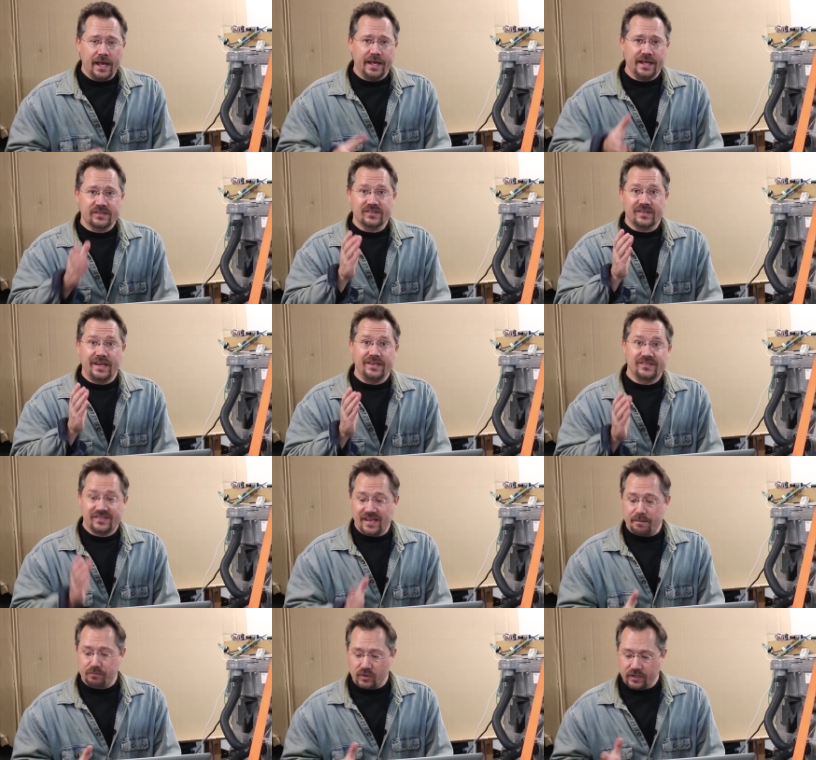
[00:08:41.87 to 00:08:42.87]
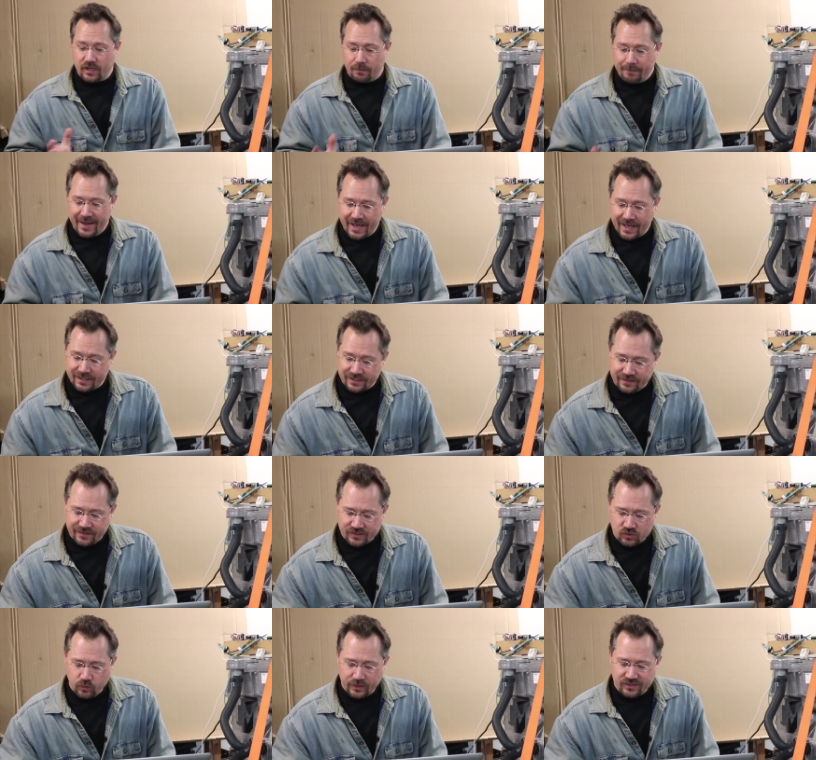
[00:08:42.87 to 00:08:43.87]
It's a separate command.
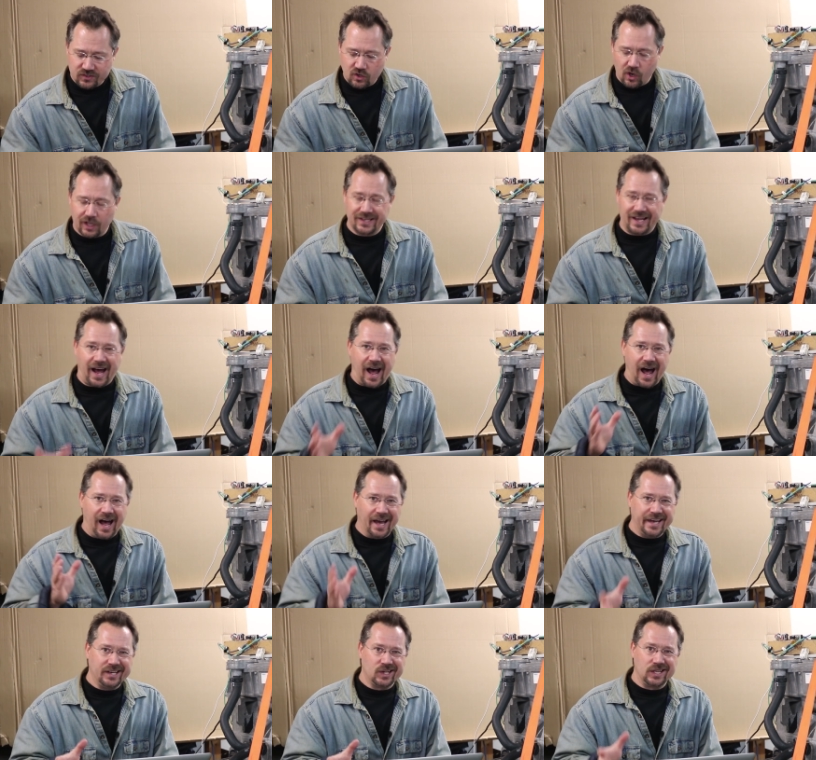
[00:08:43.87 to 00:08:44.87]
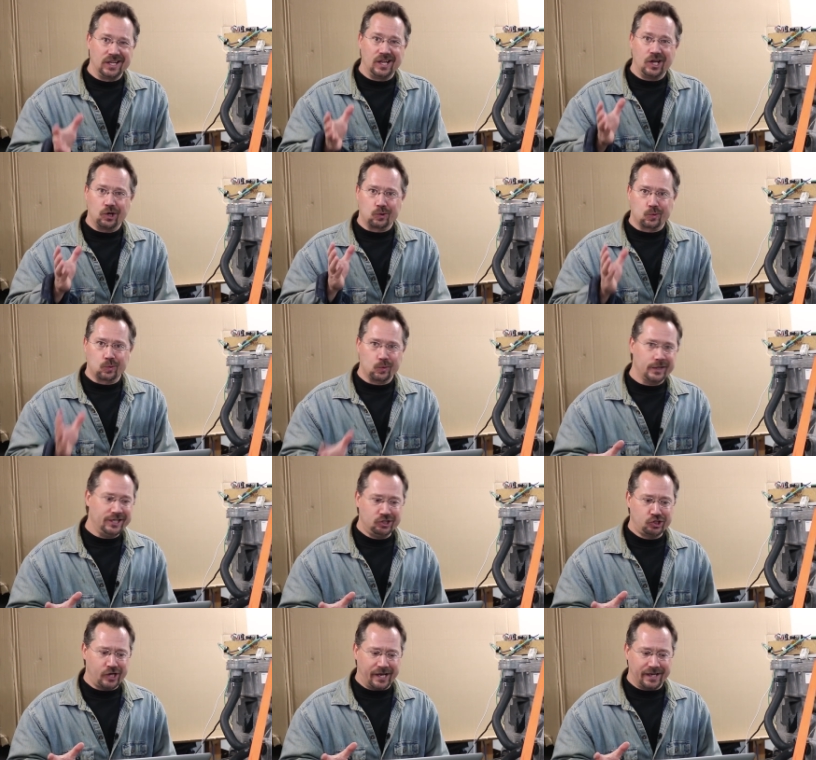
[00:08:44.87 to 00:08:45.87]
This one is called idle
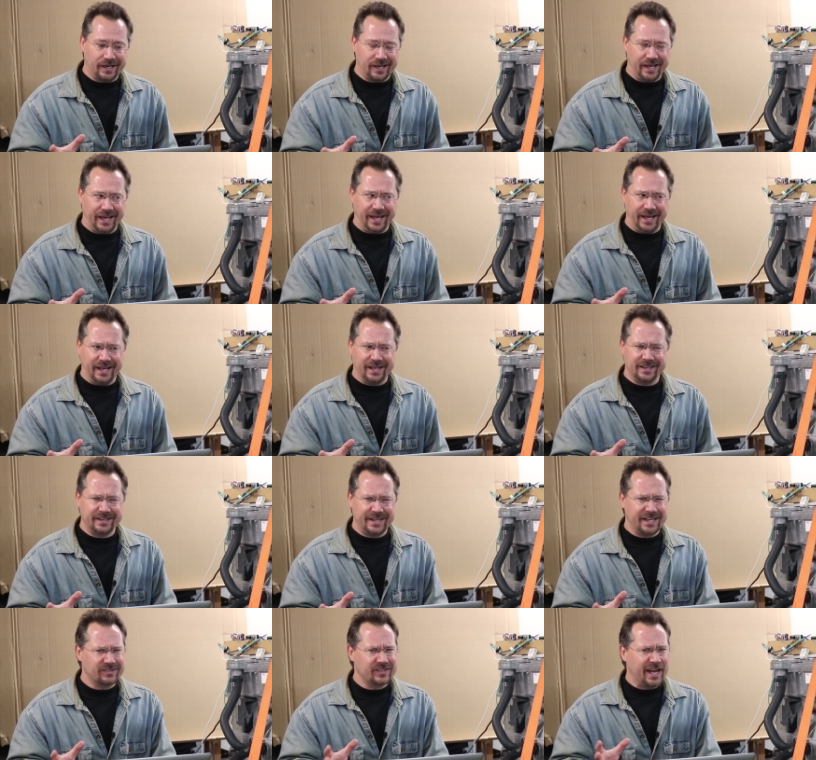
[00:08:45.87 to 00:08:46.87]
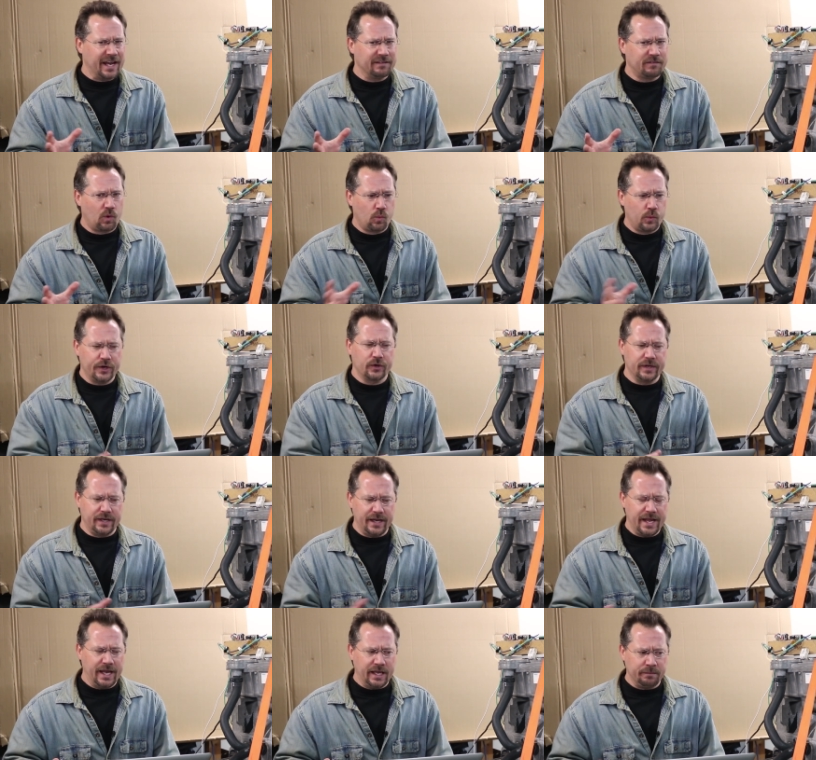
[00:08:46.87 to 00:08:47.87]
regen, and that's kind of a weird
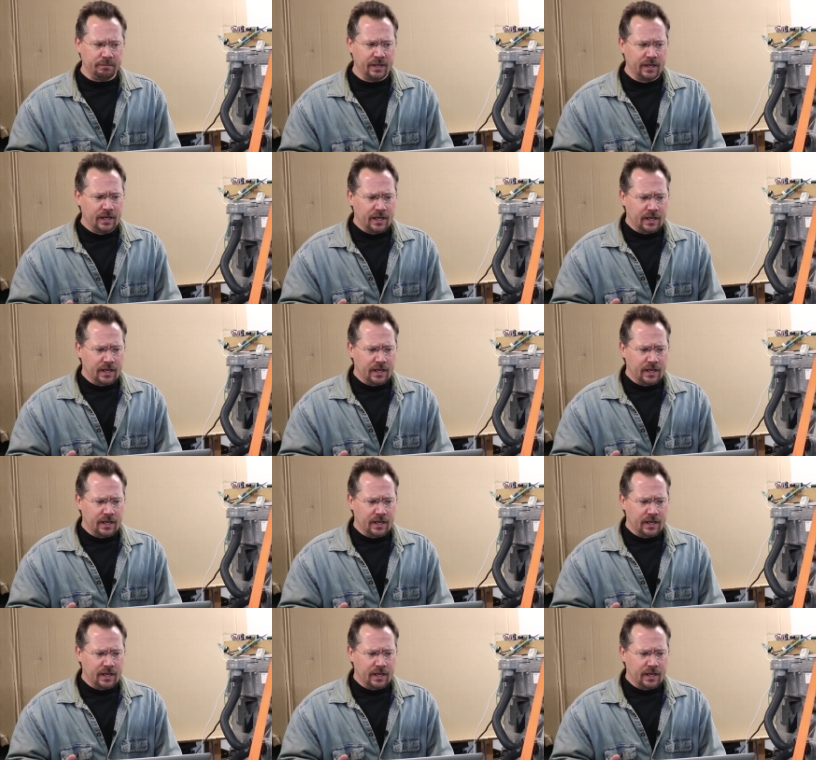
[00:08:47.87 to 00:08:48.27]
name